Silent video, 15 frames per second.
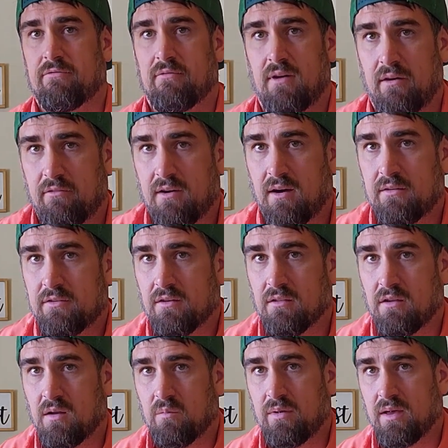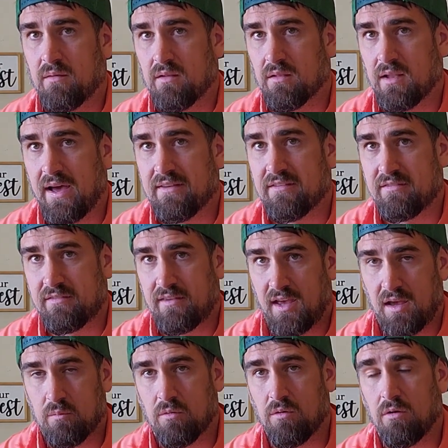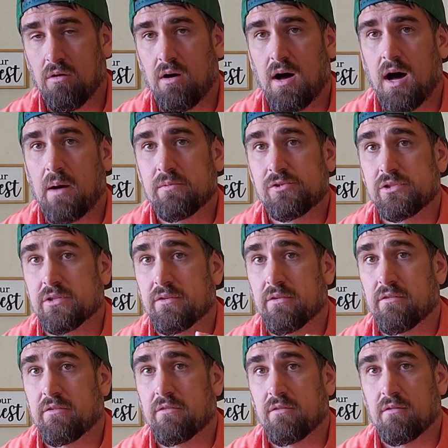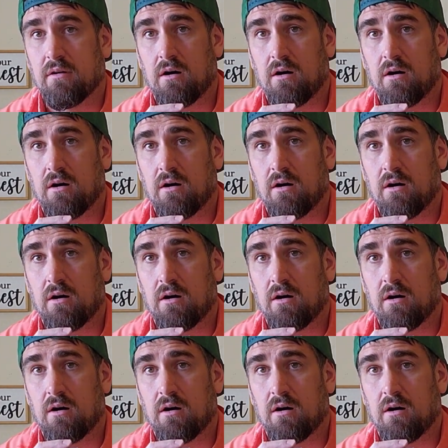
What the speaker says: I've gone to a little bit less stable options